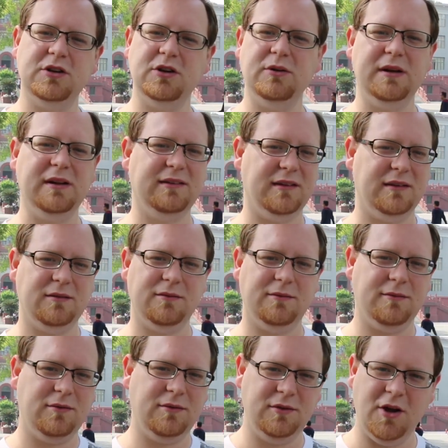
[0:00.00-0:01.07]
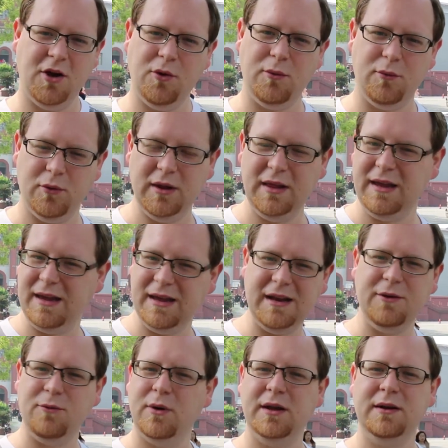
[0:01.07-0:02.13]
You don't get to know really
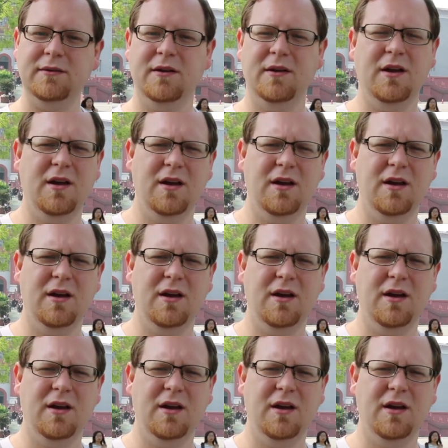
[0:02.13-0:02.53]
anyone